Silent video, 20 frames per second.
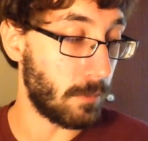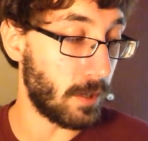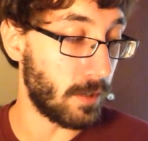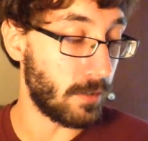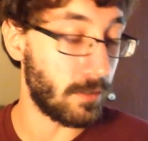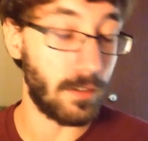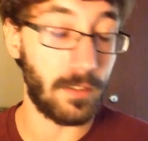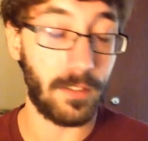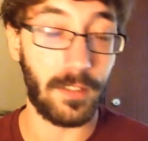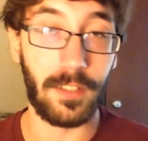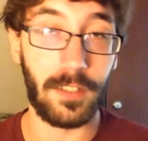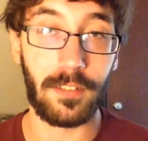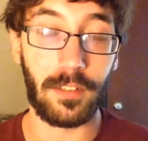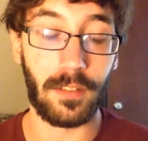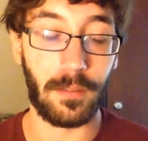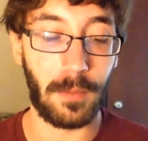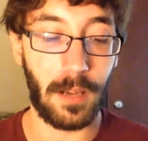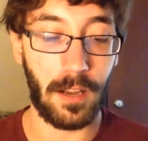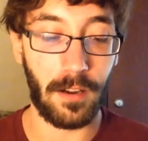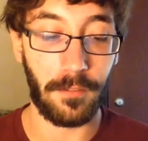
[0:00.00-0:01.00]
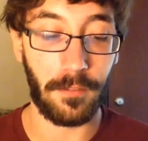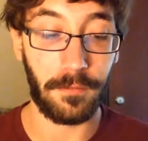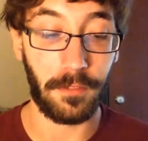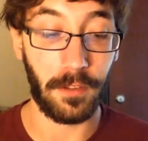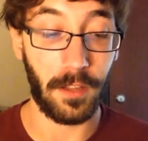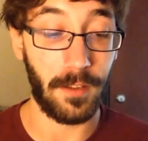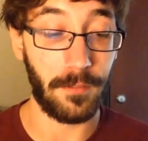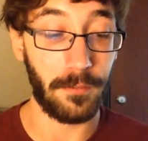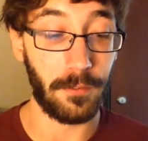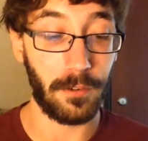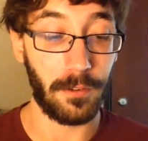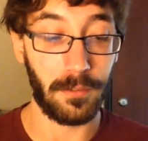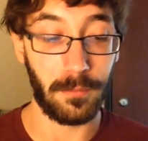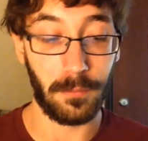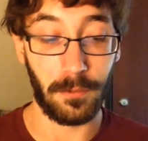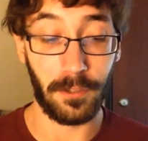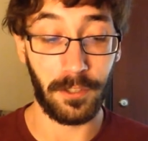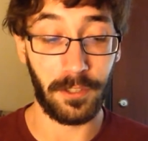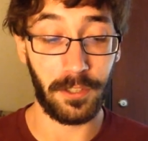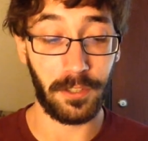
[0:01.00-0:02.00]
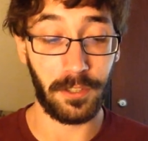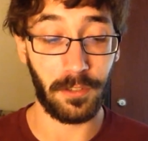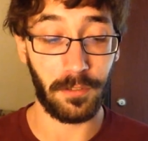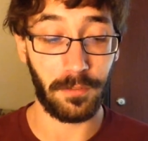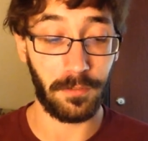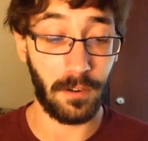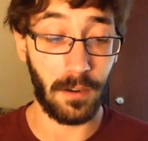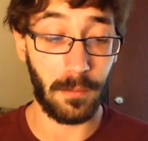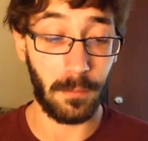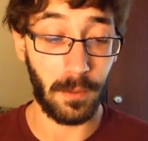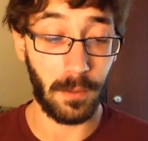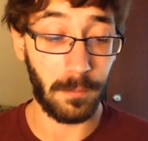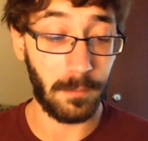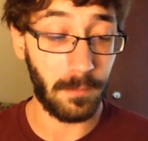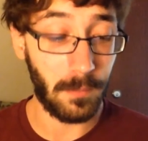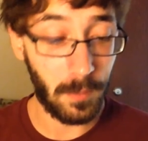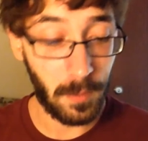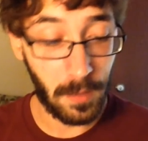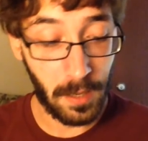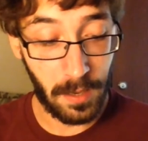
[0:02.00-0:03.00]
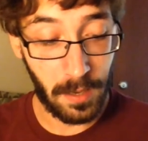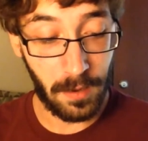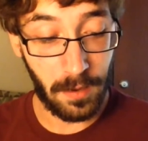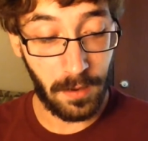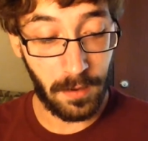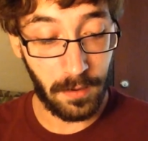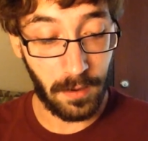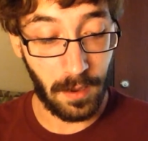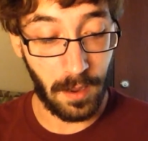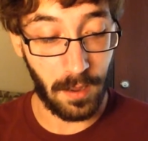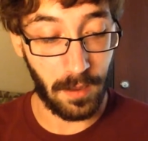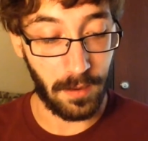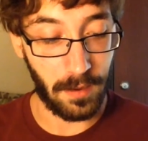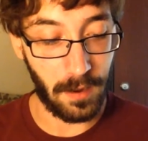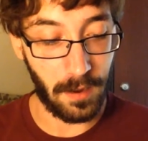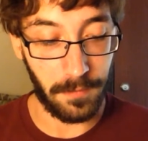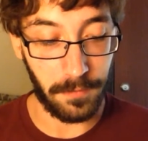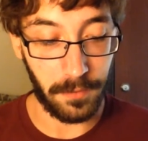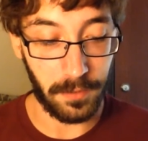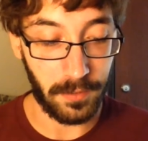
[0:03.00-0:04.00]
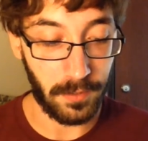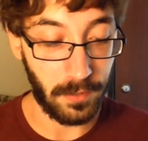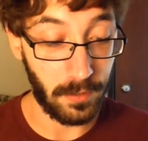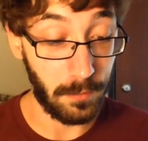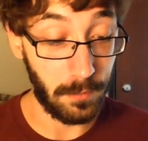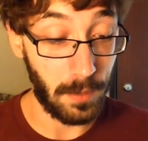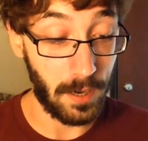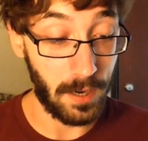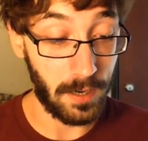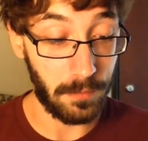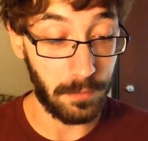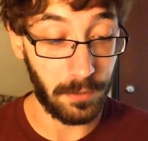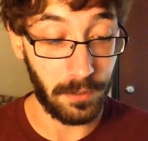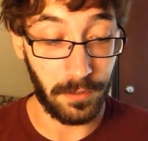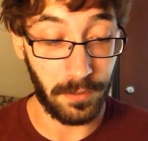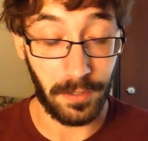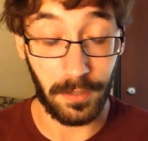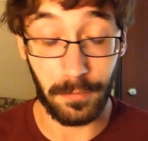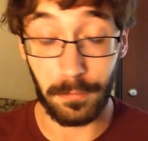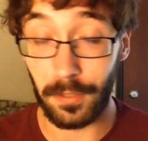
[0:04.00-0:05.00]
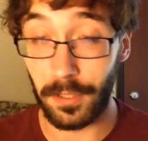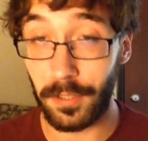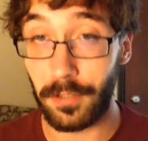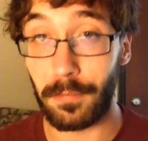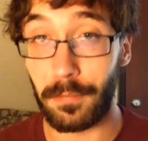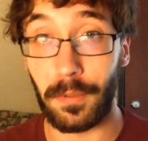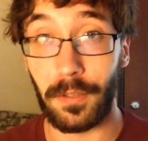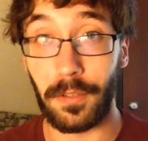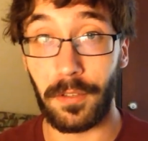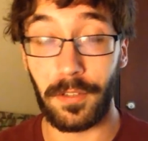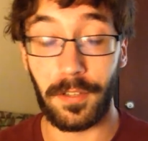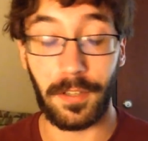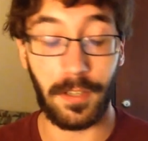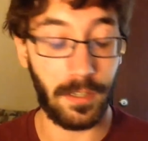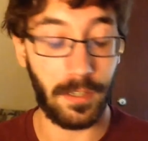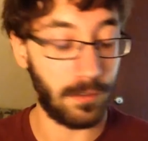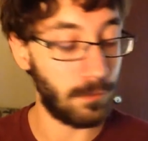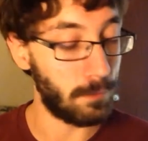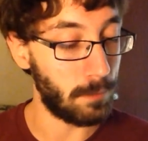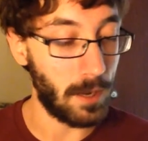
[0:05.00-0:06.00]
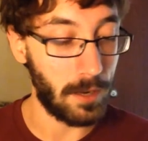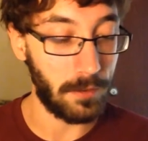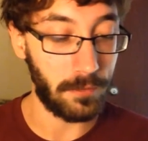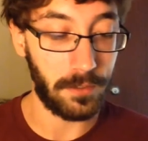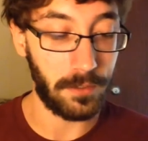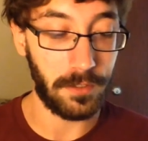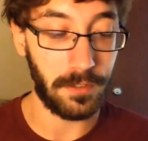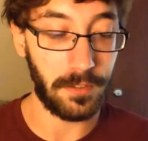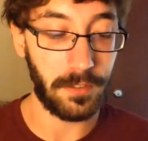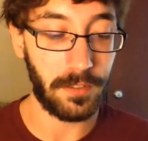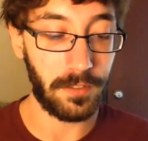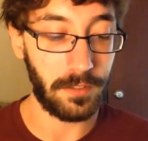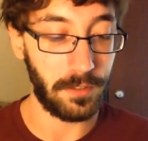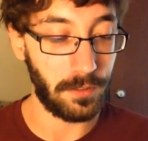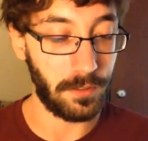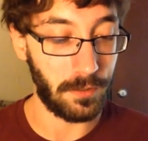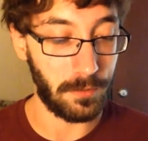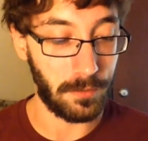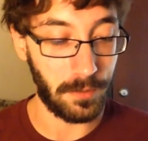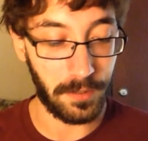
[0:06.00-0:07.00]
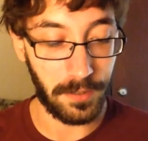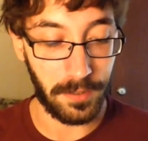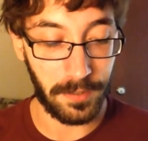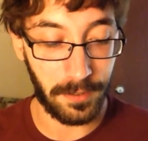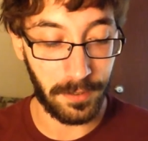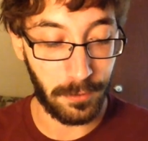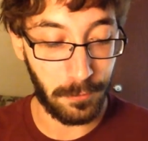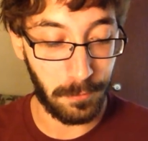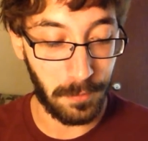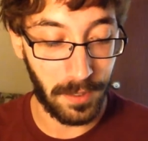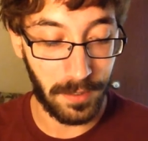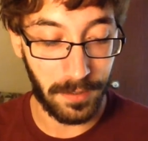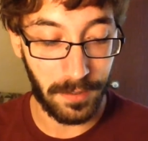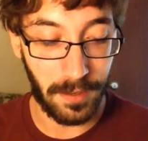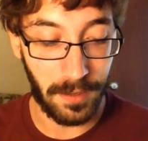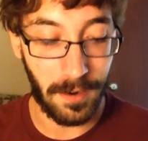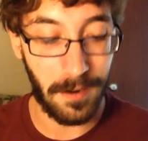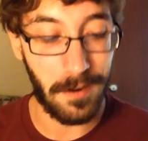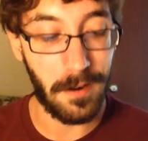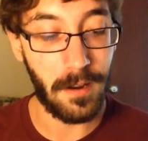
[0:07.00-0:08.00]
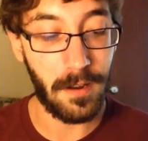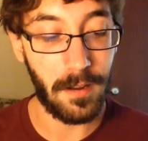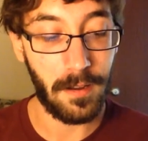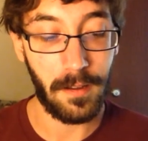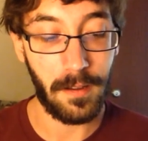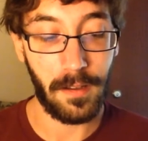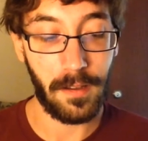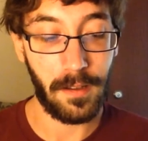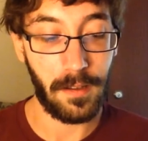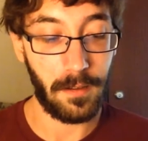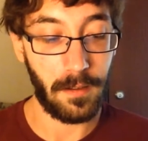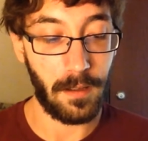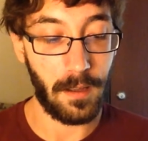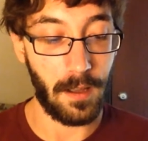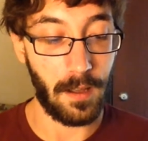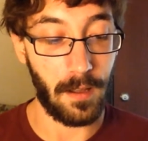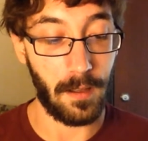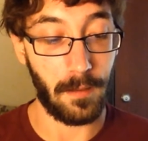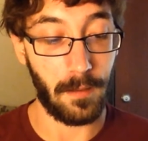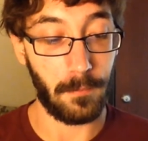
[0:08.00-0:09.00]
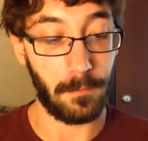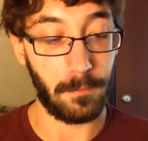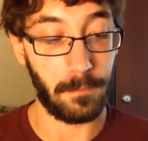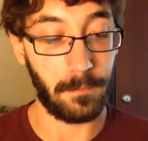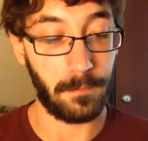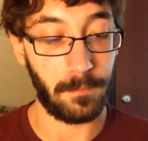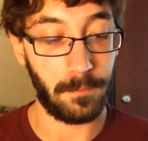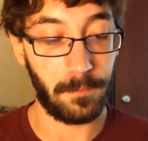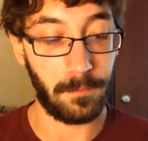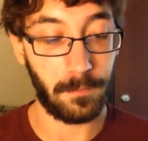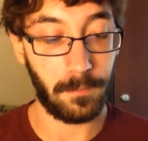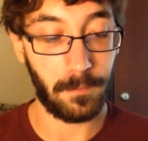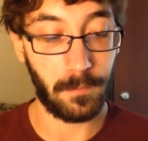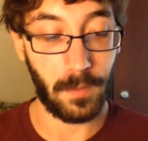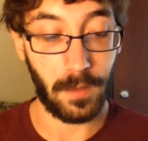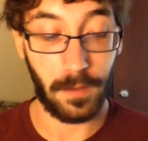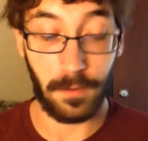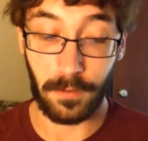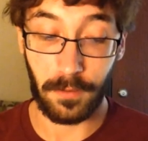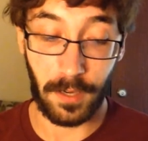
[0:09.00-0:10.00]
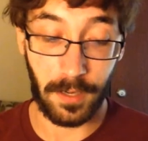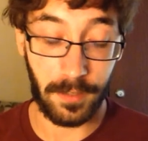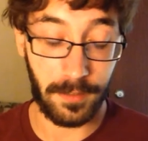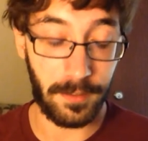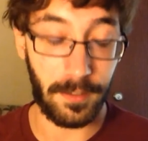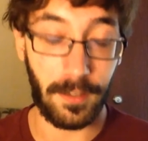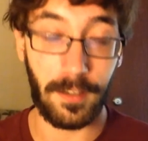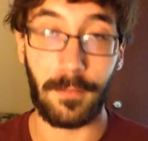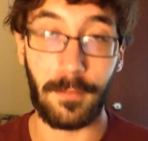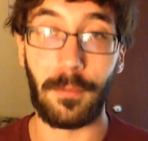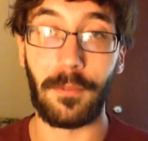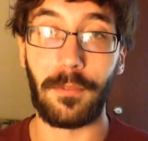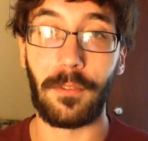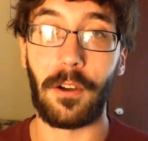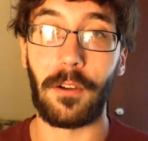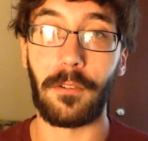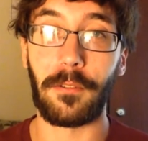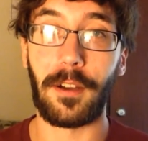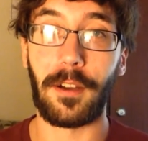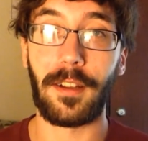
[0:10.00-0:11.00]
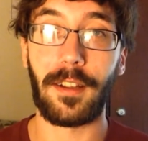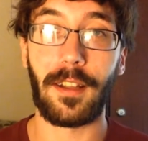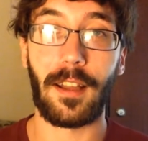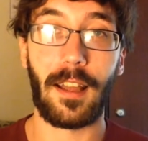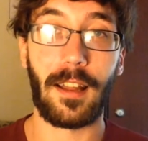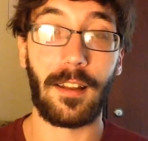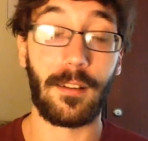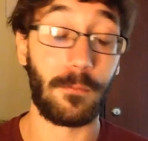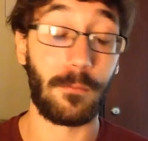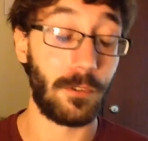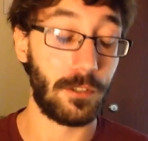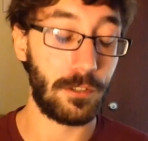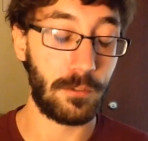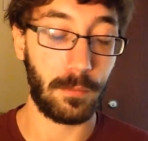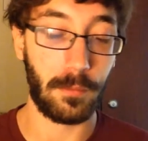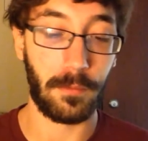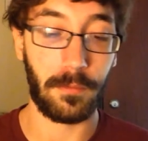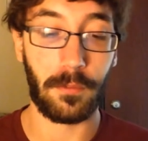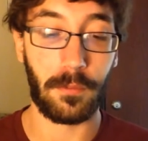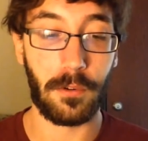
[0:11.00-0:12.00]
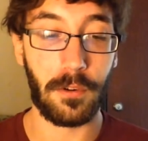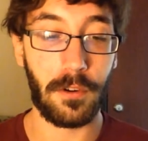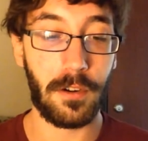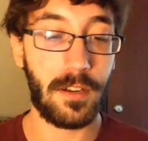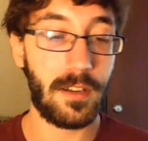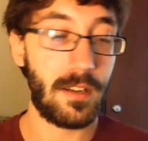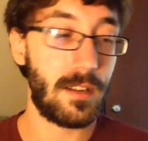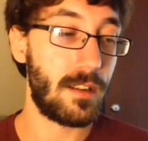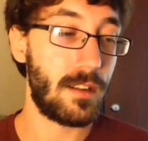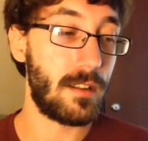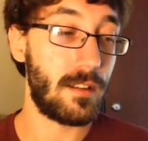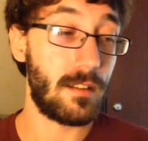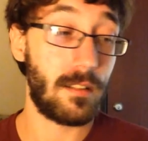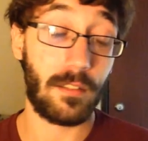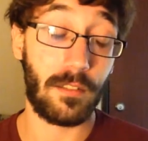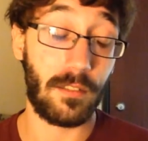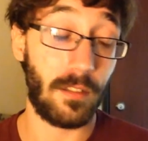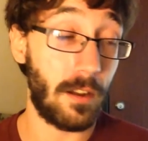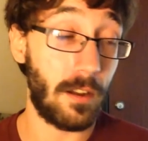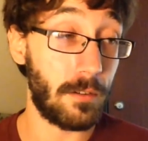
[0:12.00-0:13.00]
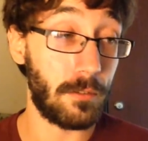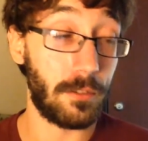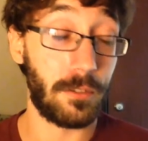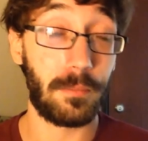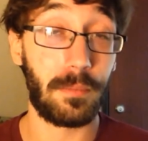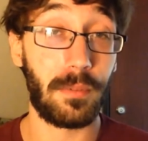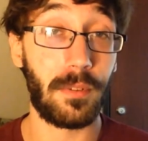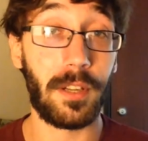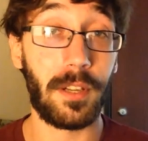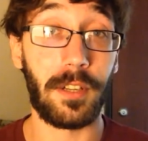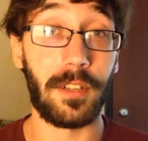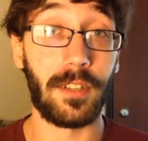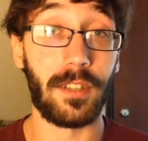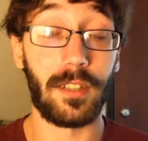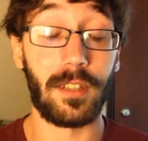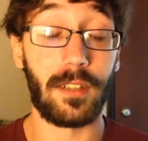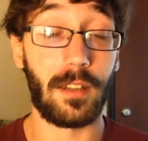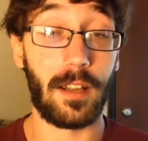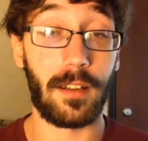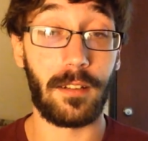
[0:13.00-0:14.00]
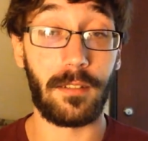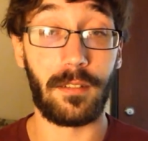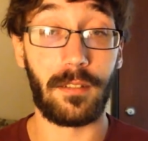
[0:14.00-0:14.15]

getting a decent amount of flavor and moisture from them. Obviously, packability and pinchability, it's pouches, you know what to expect there. I said already I had it once before. Thought it was pretty good.